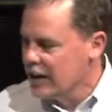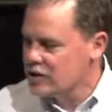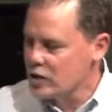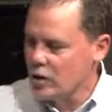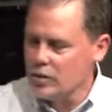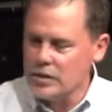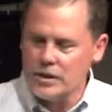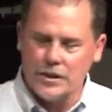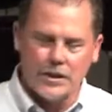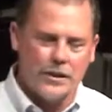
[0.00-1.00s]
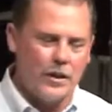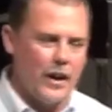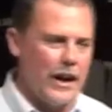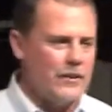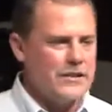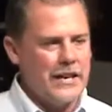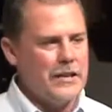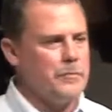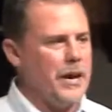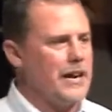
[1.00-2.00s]
And so, how does
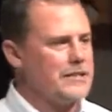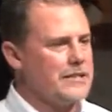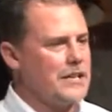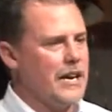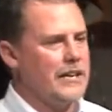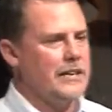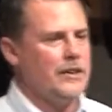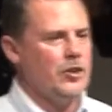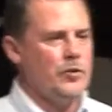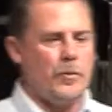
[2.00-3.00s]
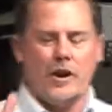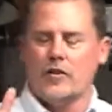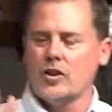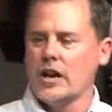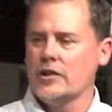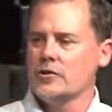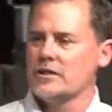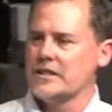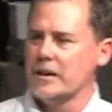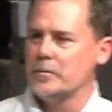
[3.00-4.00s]
that impact society? You probably all got
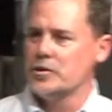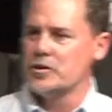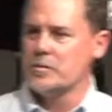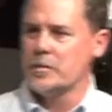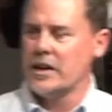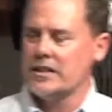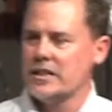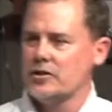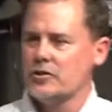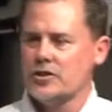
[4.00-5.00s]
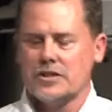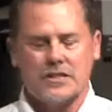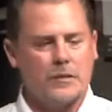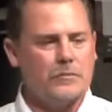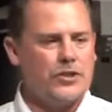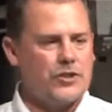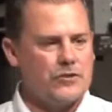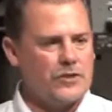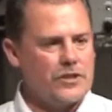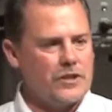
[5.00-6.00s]
your examples, but I attend Christian Assembly
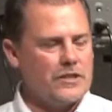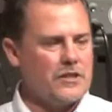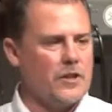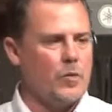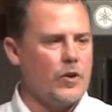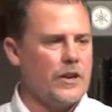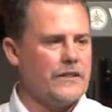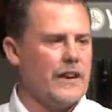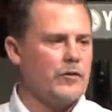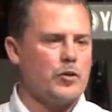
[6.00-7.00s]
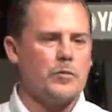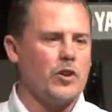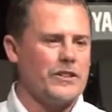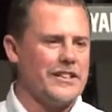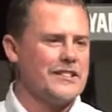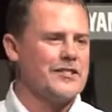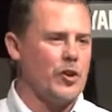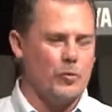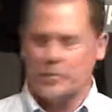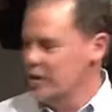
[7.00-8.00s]
Church on Sunday morning, and they have a group called Kids
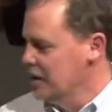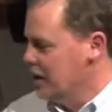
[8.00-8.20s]
Hope.